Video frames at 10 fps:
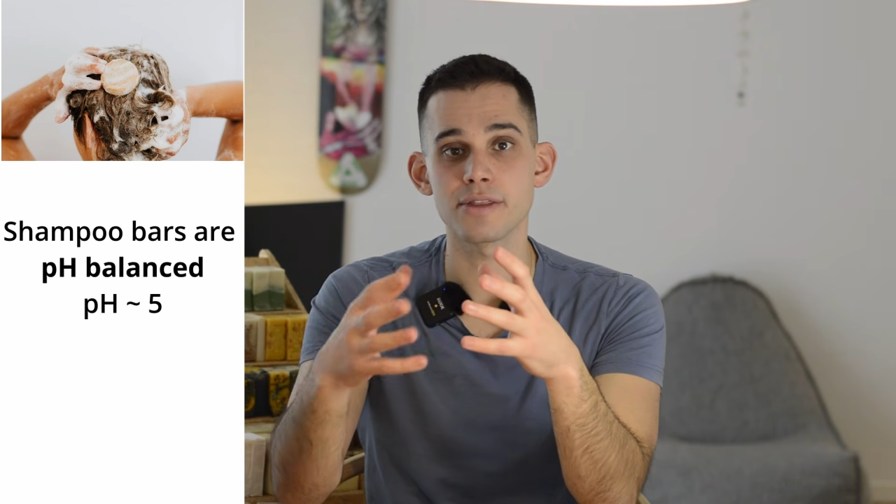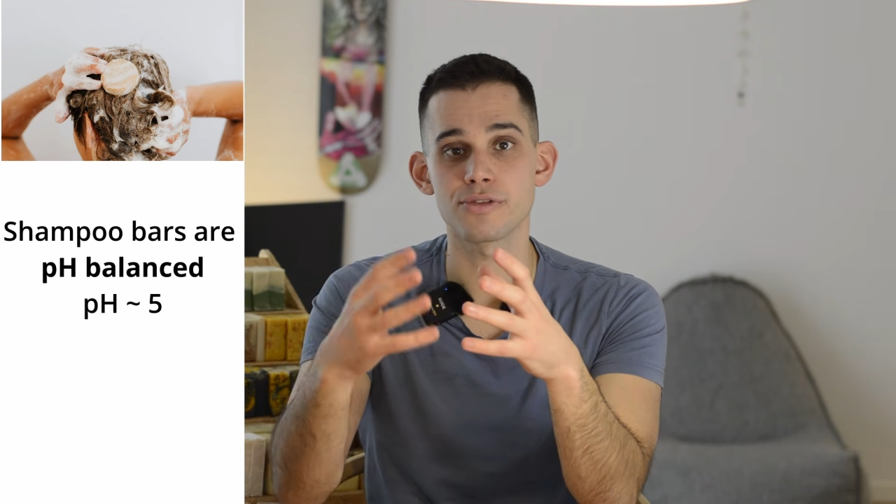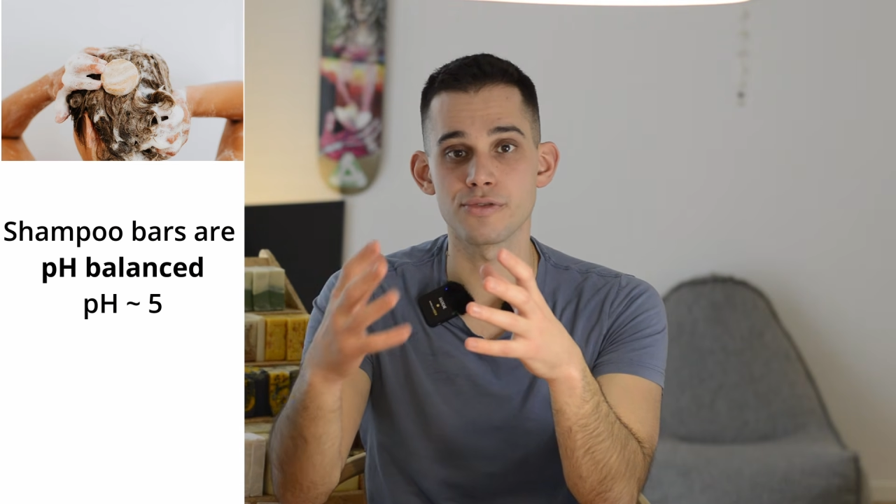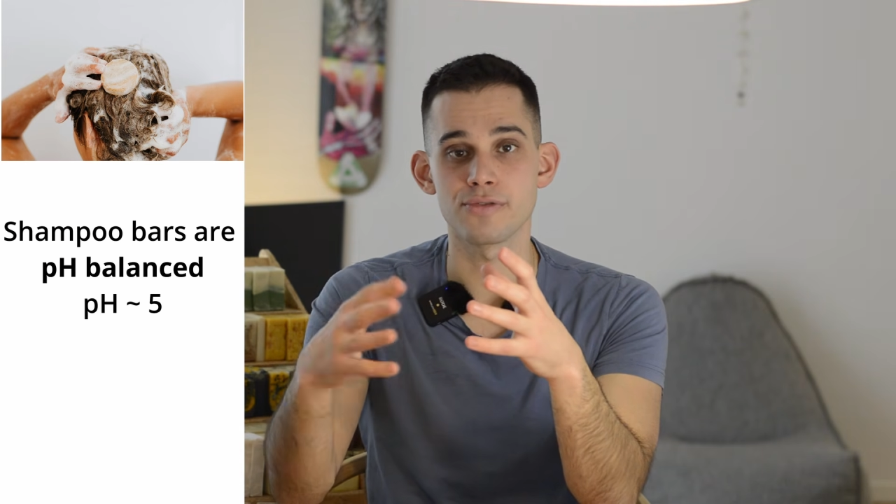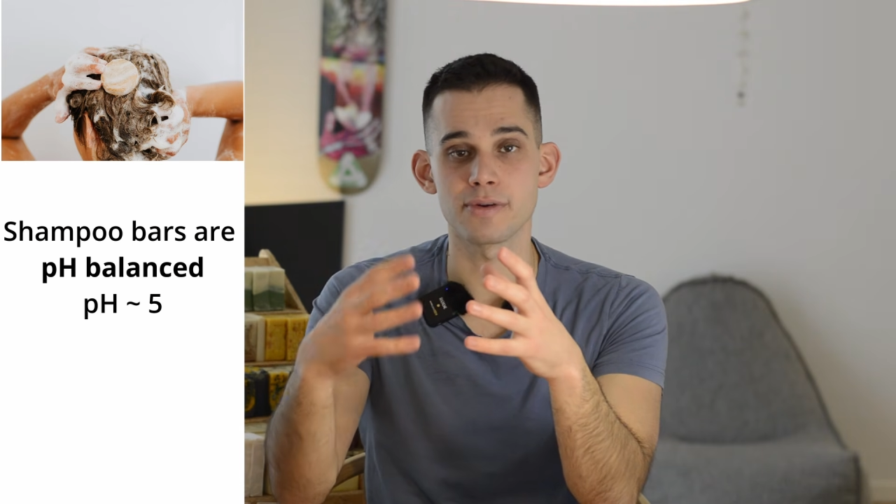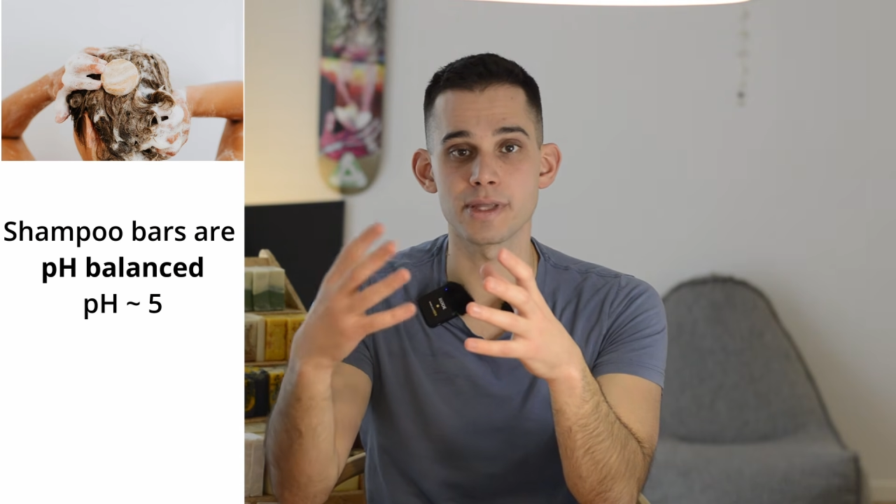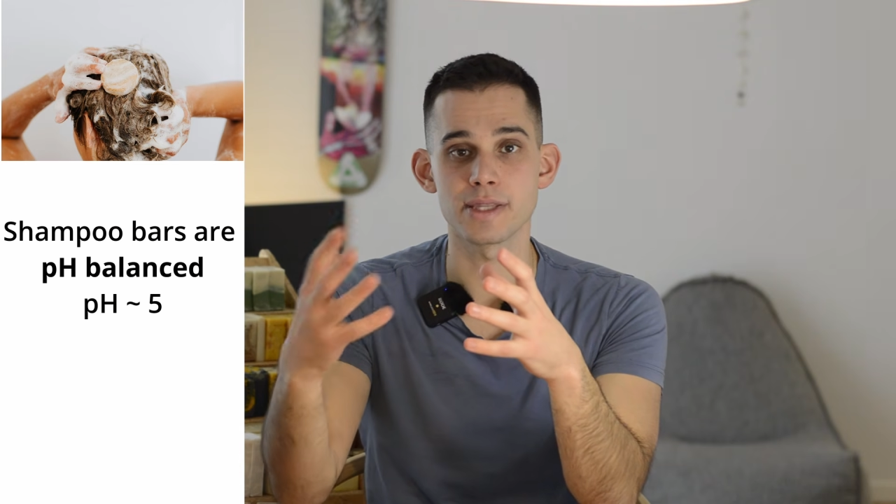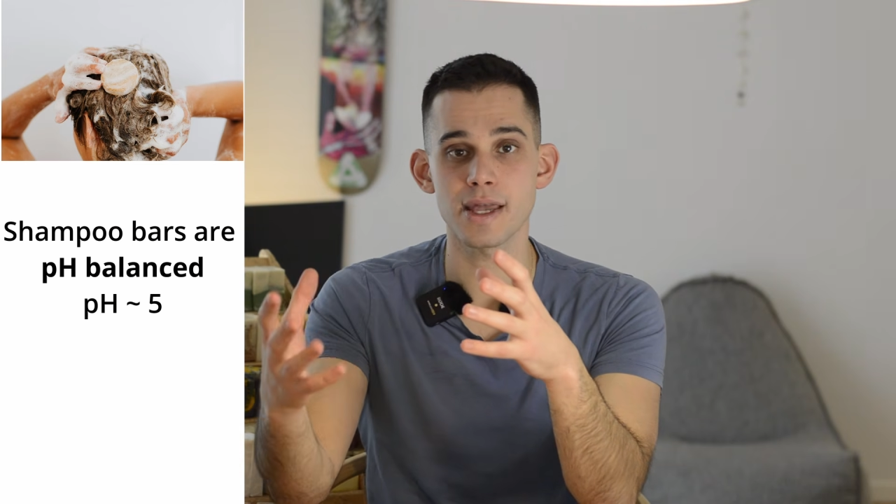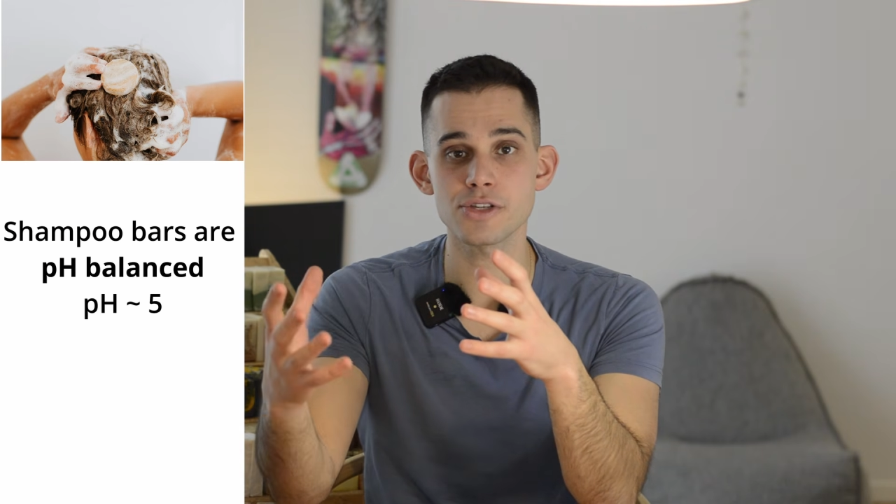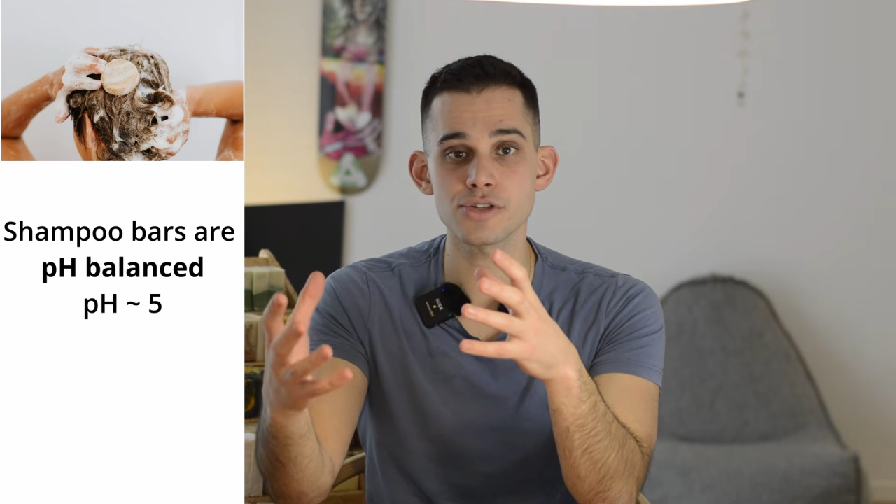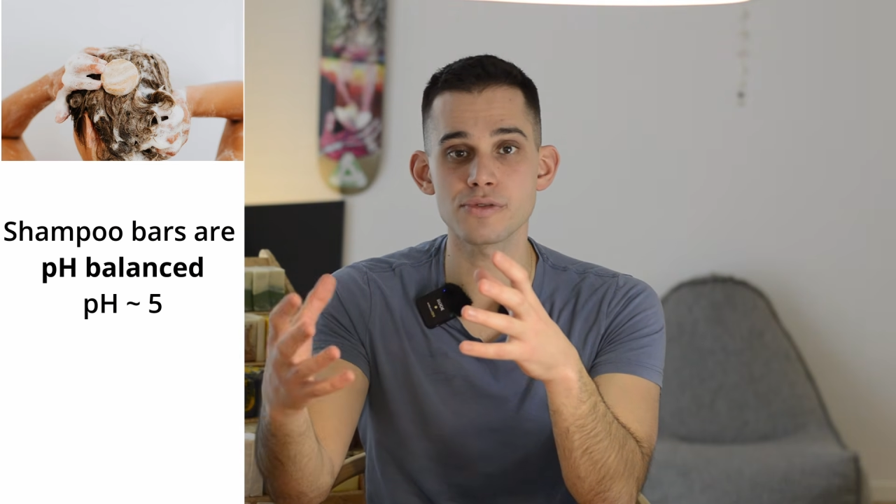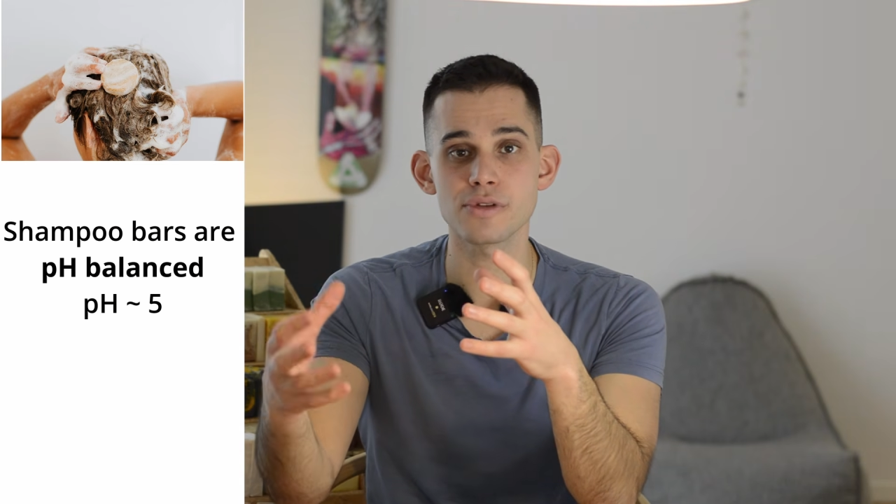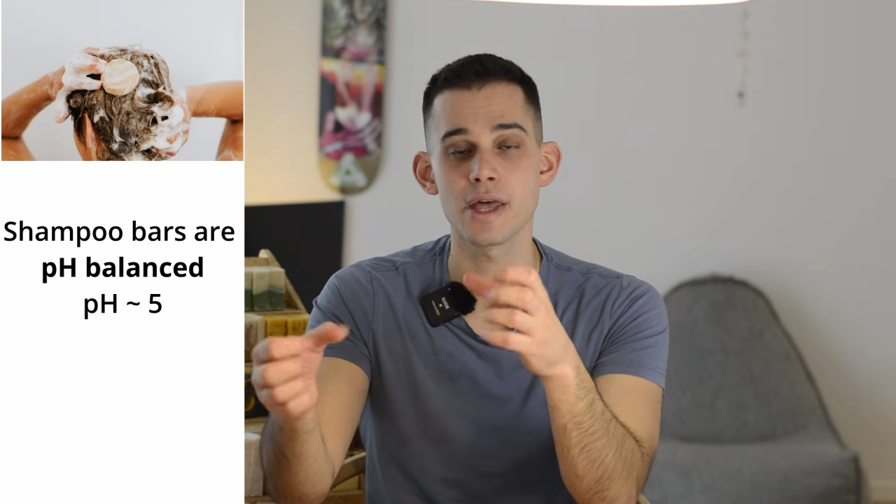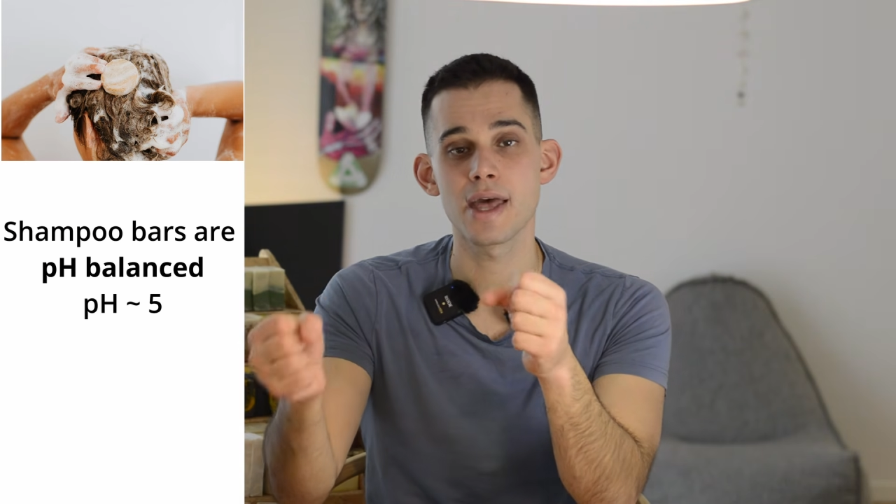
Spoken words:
through fermentation,